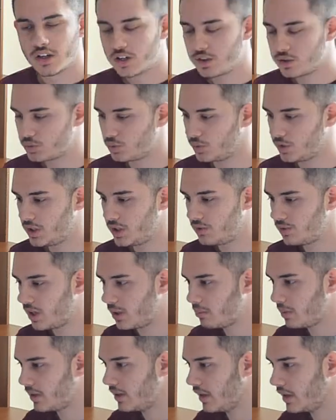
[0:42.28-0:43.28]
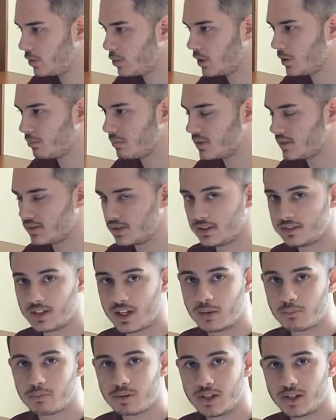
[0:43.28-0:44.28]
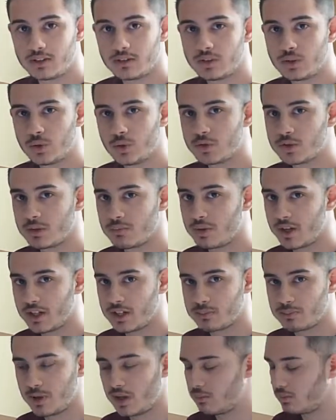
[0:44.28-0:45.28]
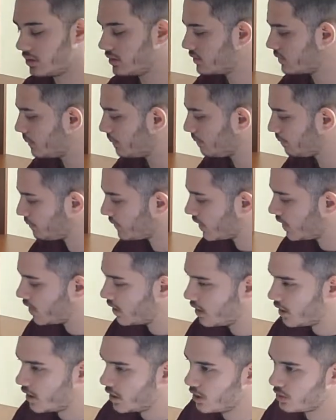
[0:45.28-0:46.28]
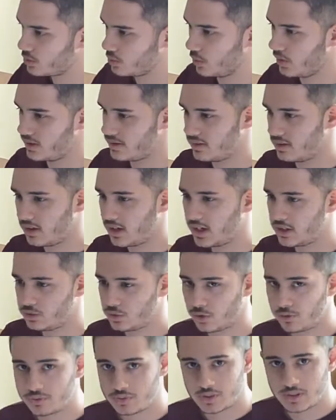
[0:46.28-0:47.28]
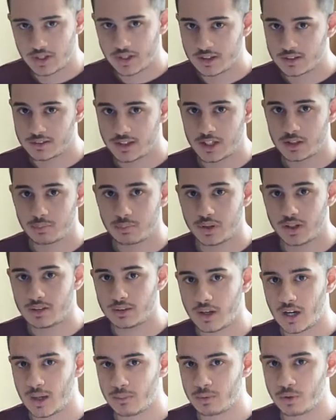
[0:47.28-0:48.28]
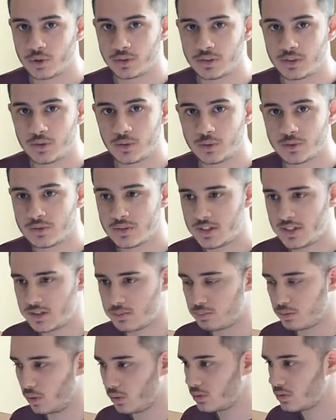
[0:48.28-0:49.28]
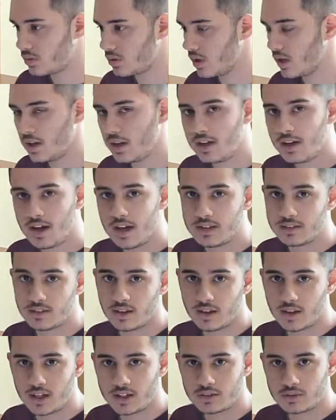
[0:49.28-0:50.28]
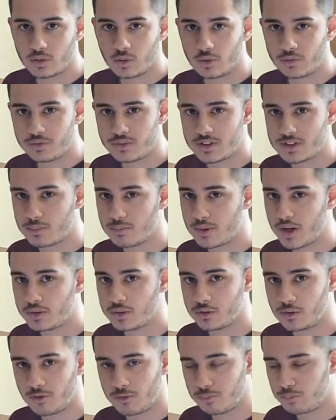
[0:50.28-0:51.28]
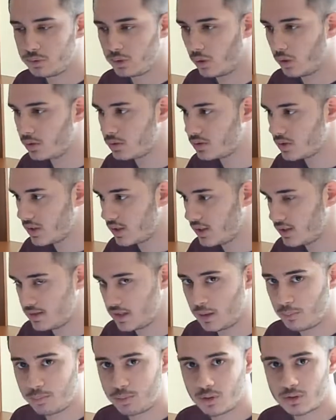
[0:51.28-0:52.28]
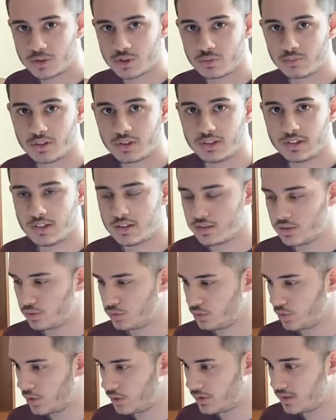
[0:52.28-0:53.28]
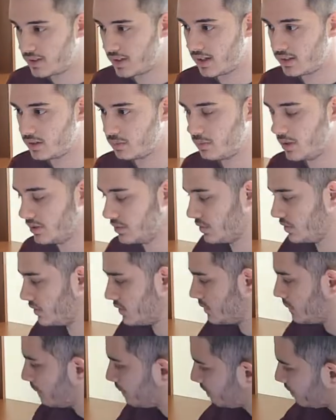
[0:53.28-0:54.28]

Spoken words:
So here are my equipments that I am planning to use in my experiment. So as the height of the inclined plane, I'm going to use these blocks, and the height of this bundle of blocks is approximately 30 centimeters.